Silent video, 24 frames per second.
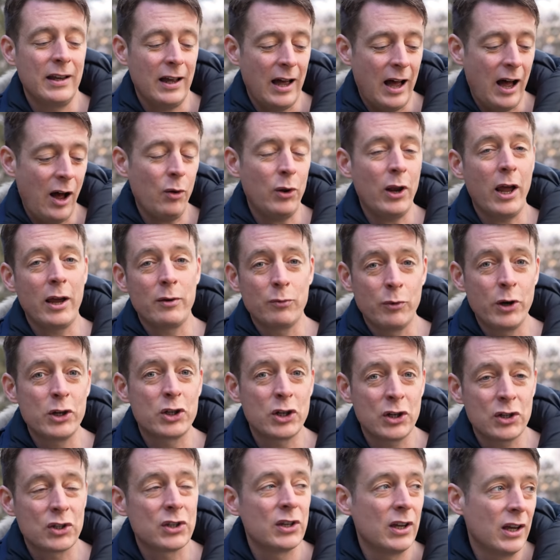outlined, which
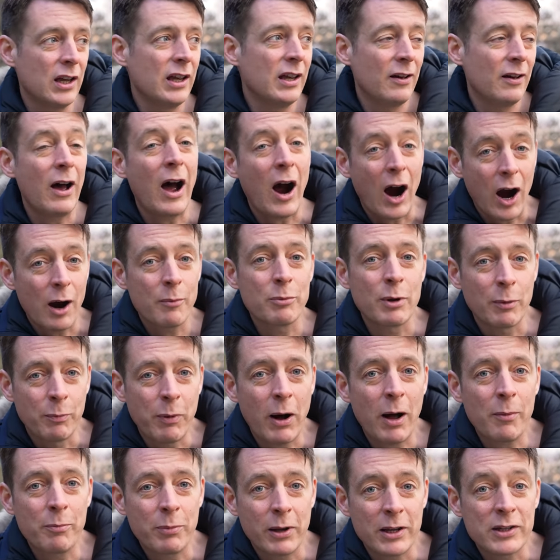is arm the
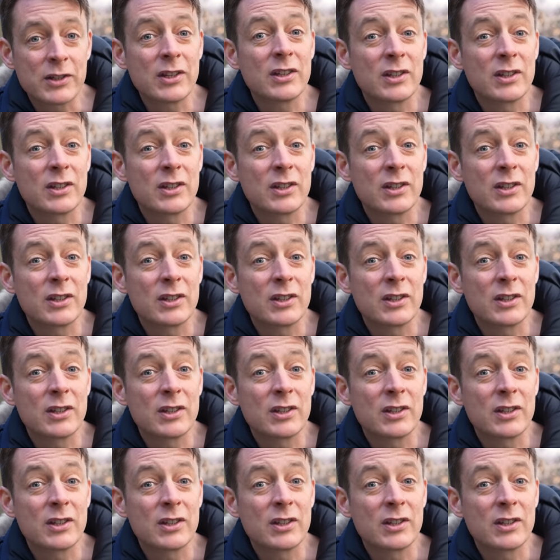populace.